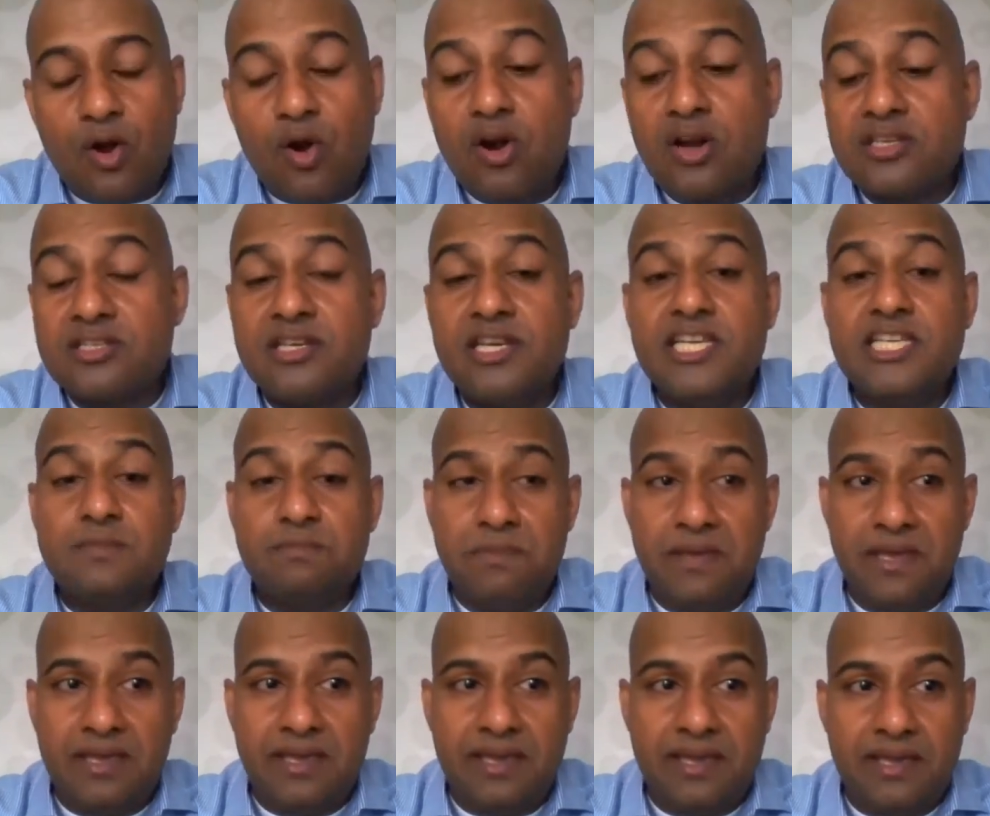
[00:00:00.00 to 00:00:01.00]
Honestly
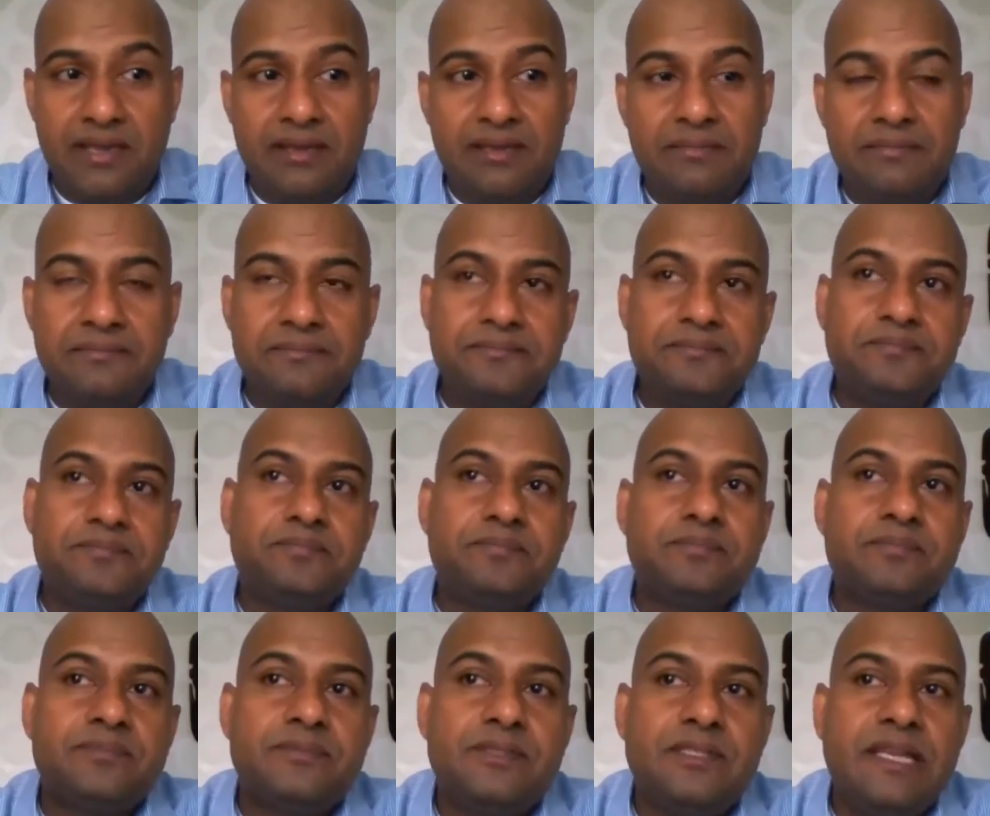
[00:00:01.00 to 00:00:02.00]
speaking,
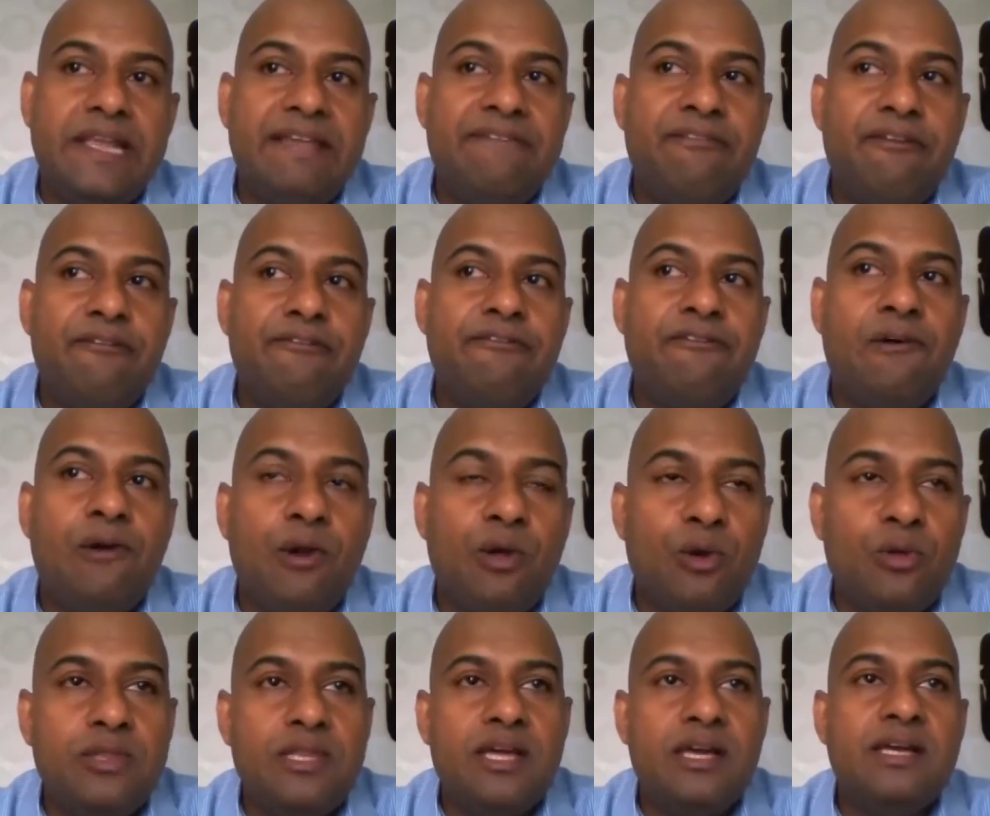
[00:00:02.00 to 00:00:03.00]
if you
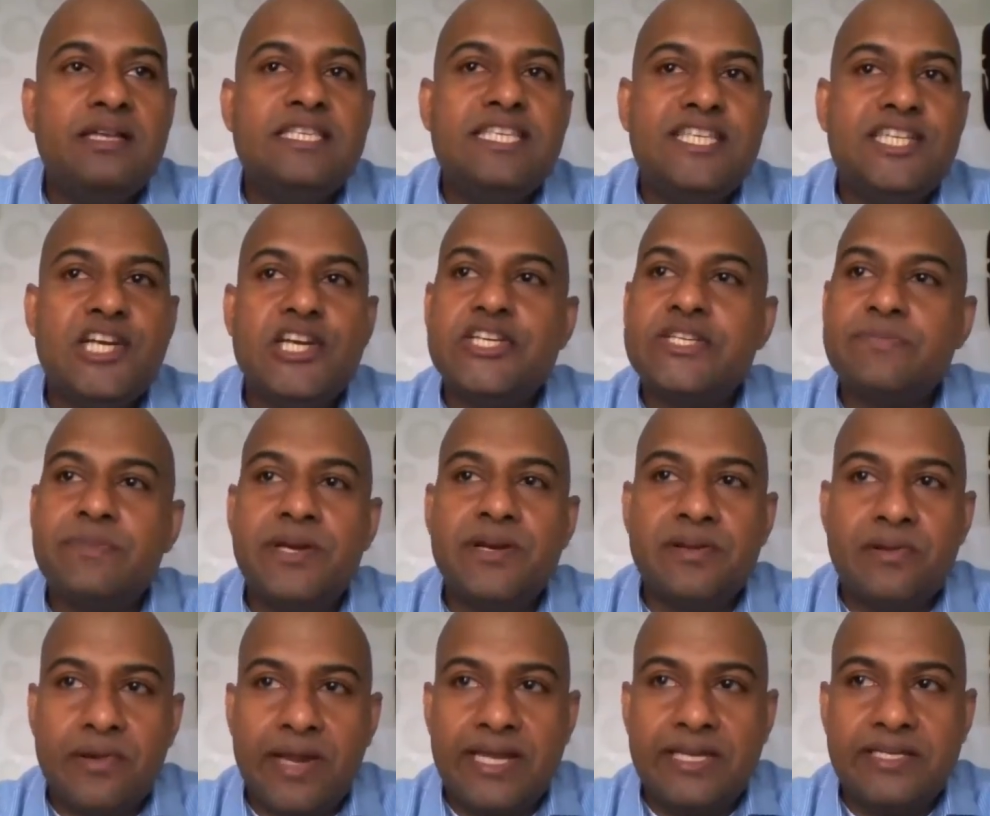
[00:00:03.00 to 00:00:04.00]
follow the
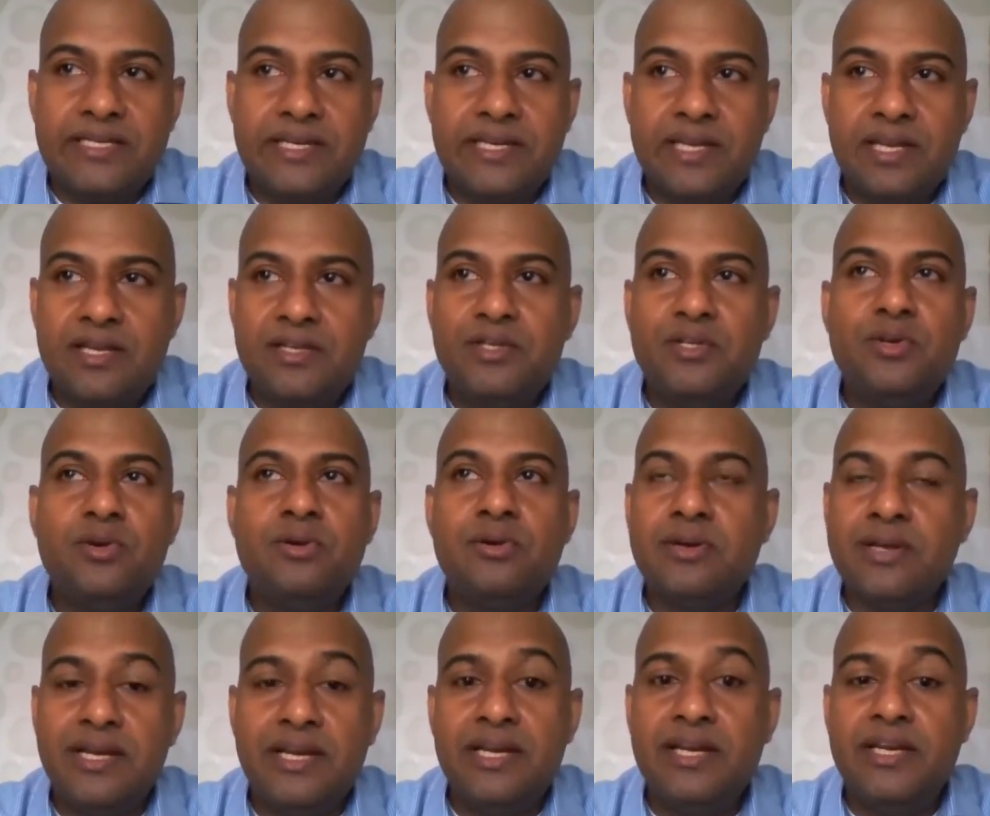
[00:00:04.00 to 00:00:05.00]
judgment criteria, you don't
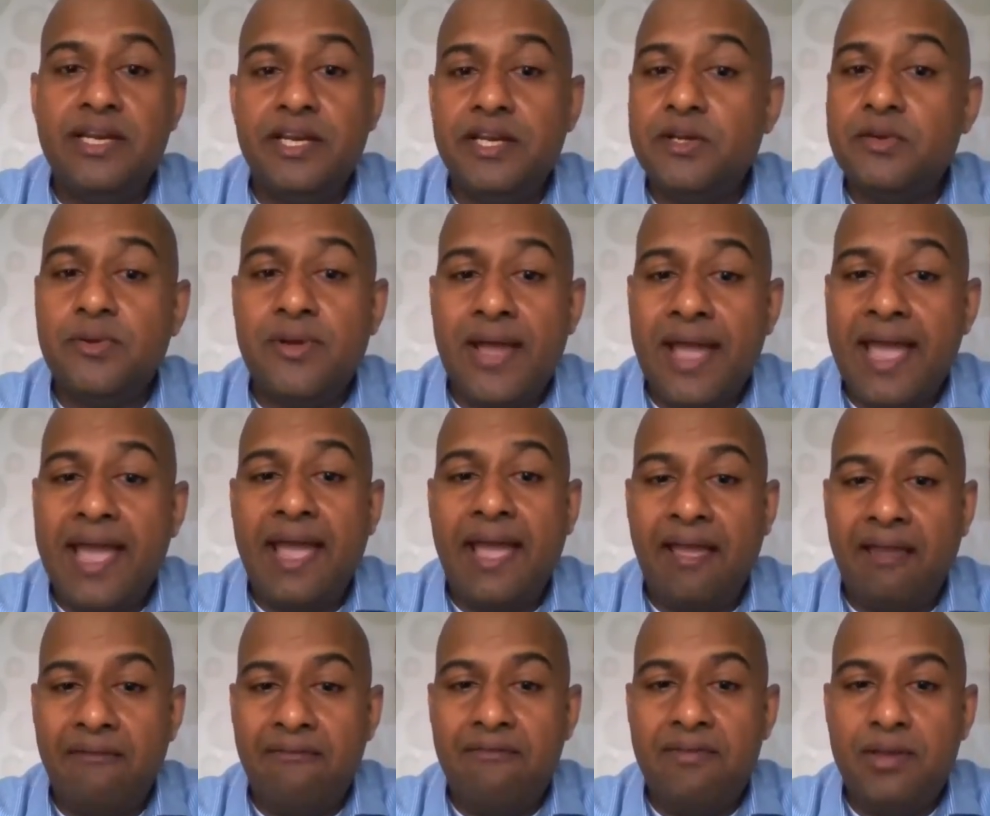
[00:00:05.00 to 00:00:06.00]
really need to
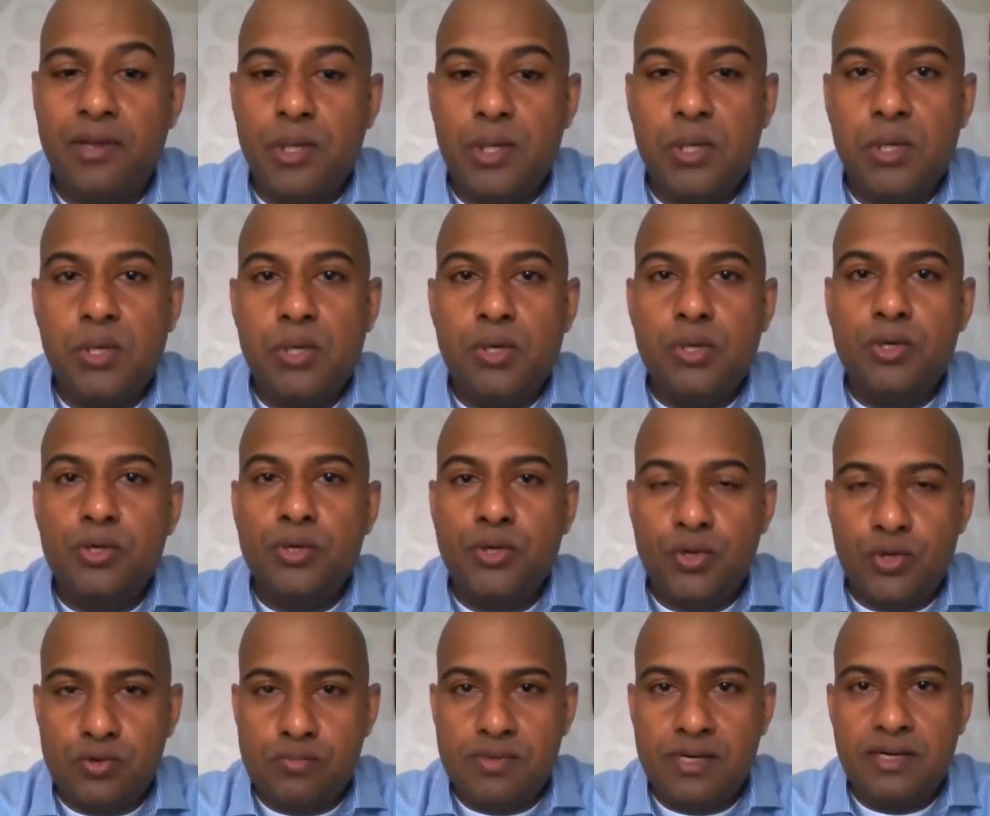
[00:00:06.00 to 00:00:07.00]
have
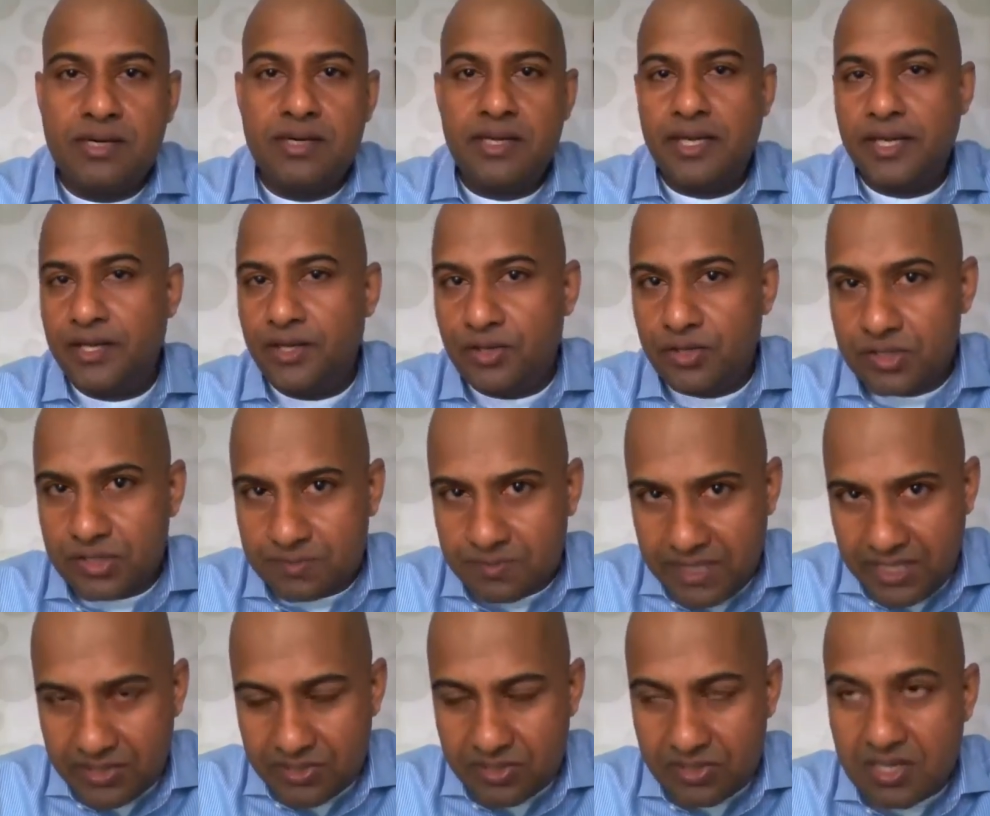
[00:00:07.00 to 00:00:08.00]
humor in your
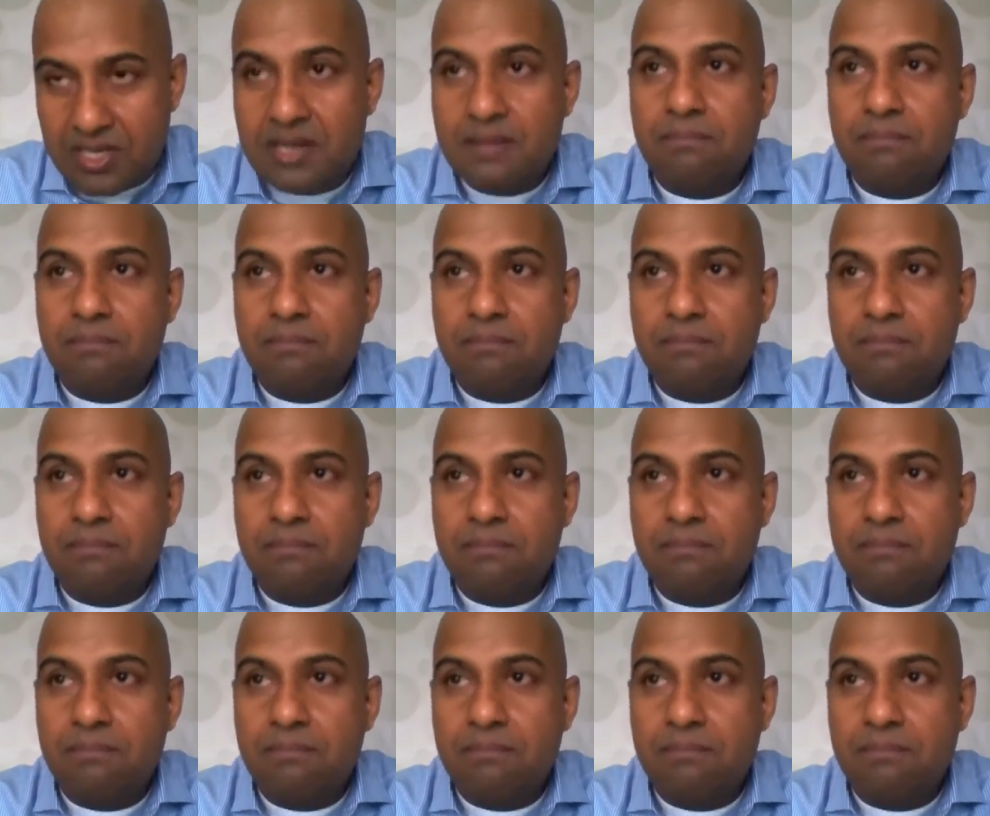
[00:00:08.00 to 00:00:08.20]
speech.